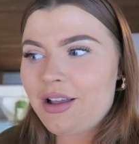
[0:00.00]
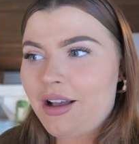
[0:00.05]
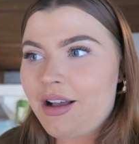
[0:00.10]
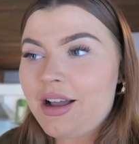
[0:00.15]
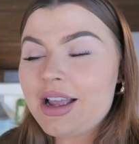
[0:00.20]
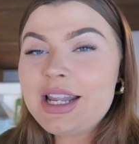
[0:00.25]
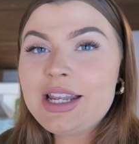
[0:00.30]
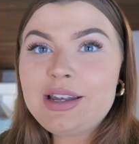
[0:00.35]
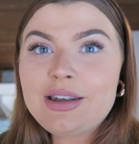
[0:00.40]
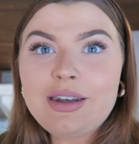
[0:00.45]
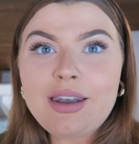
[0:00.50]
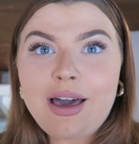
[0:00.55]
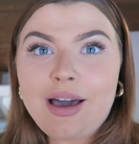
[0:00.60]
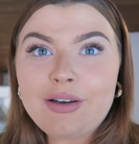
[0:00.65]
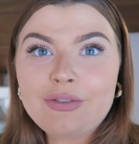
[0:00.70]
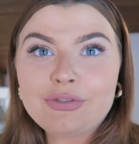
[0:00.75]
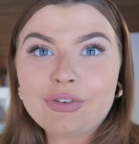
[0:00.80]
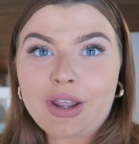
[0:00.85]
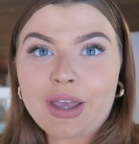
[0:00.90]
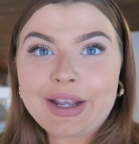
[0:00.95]
I
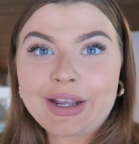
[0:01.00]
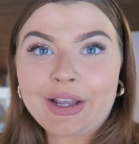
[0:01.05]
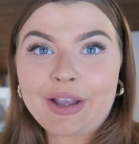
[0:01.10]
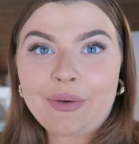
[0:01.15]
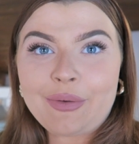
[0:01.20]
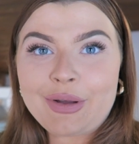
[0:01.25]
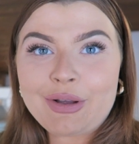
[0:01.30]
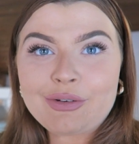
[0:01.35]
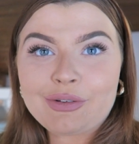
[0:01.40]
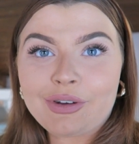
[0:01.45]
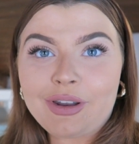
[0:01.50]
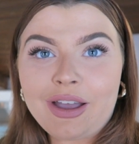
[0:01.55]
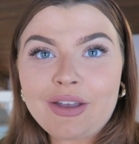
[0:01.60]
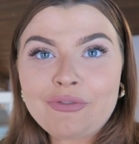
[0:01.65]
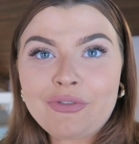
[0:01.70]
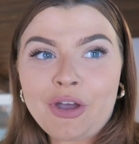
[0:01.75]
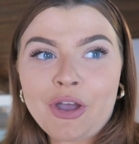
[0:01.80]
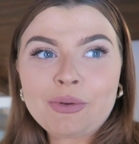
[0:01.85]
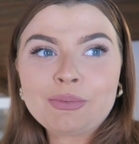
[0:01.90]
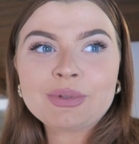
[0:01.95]
love like going
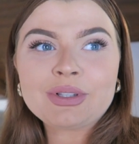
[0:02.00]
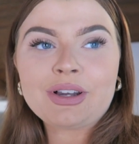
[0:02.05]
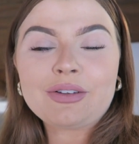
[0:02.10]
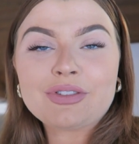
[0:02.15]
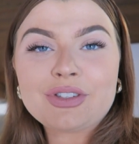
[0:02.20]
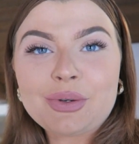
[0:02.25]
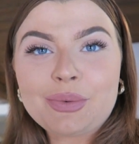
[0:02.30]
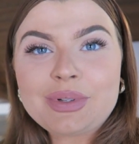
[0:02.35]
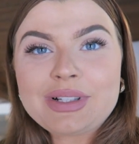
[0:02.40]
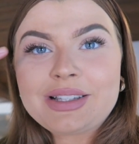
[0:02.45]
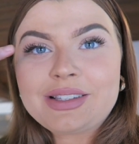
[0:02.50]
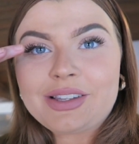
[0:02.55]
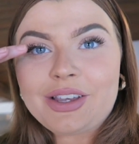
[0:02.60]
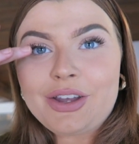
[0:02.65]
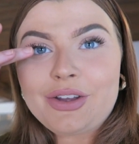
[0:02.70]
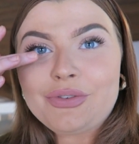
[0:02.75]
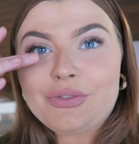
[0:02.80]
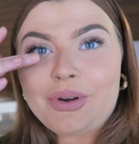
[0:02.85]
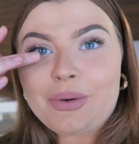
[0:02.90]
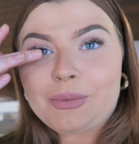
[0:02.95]
online for home stuff. So once it's
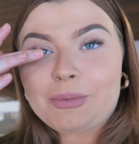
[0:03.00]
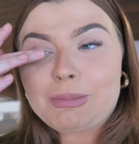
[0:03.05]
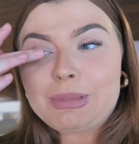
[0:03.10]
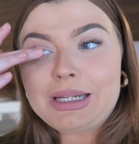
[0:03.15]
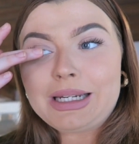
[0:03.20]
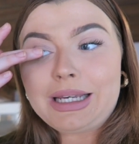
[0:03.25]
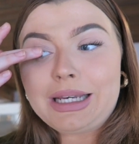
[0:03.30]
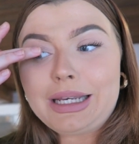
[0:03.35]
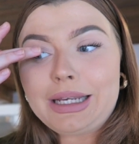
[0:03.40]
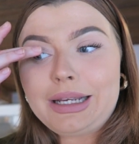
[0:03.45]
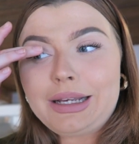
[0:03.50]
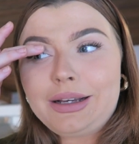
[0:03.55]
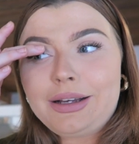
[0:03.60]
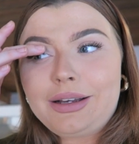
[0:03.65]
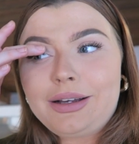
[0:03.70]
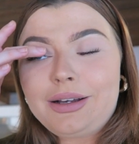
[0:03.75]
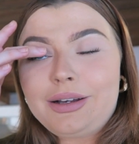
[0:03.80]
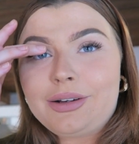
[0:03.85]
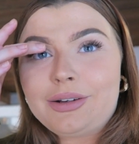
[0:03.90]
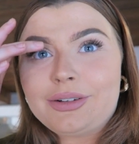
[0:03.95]
over, I'm gonna be like,
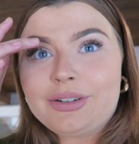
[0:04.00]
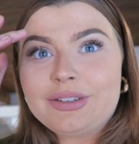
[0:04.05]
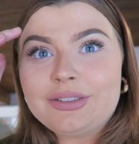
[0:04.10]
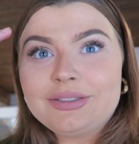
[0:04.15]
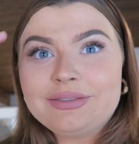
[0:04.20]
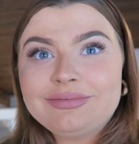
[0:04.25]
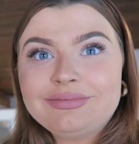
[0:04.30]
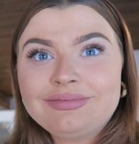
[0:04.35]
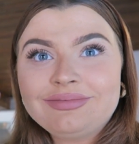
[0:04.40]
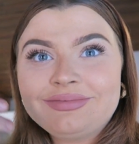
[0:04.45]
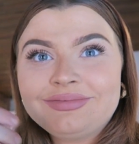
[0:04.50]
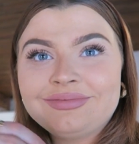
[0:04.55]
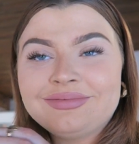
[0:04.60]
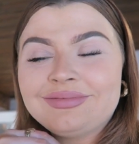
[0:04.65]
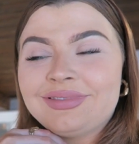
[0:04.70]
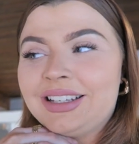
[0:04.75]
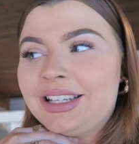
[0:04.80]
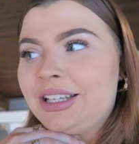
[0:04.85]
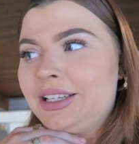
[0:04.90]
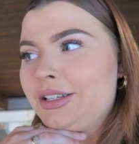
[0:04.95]
oh,
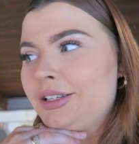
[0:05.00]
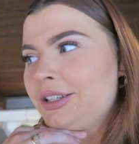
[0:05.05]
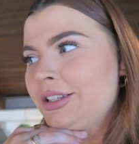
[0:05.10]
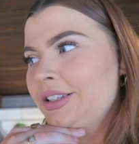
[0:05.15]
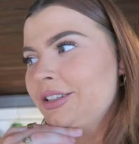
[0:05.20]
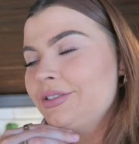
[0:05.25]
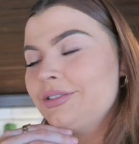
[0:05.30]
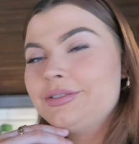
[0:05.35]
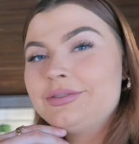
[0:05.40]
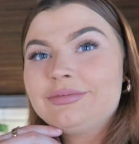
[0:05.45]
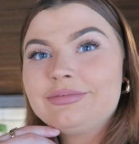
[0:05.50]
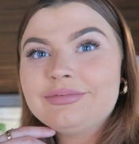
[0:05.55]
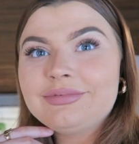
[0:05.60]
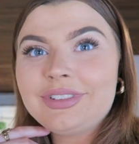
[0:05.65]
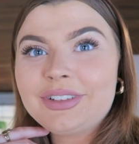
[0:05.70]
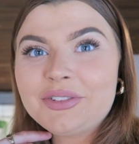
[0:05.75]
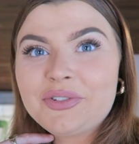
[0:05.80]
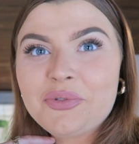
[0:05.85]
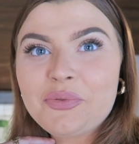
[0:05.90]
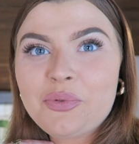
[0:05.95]

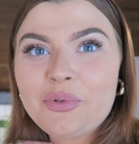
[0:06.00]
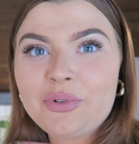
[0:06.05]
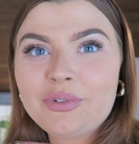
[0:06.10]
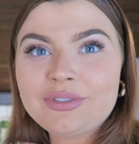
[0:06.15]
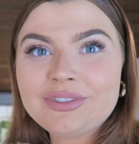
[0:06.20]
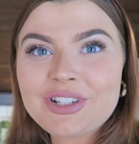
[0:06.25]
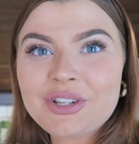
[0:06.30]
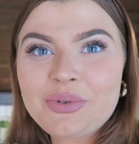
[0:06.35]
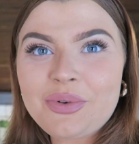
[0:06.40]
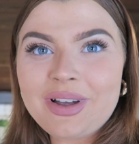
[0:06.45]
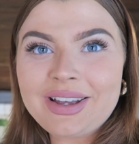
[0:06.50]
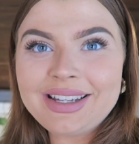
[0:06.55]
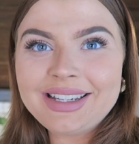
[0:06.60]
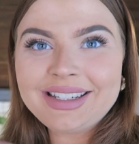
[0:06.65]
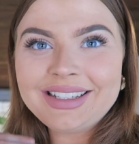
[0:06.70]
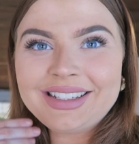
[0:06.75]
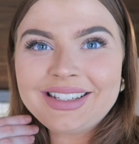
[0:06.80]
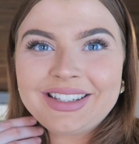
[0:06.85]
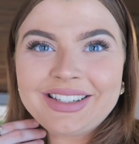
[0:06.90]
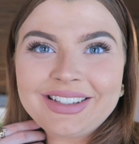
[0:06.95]
what do
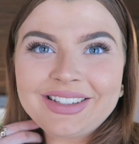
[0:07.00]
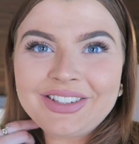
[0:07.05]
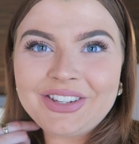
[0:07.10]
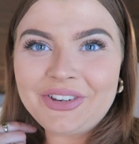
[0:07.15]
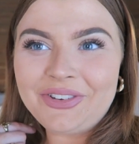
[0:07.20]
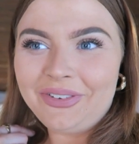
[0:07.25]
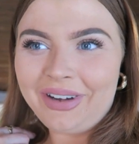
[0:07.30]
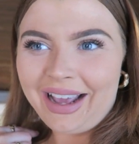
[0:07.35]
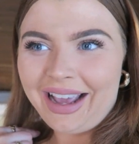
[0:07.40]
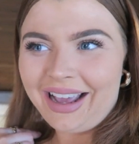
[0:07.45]
I do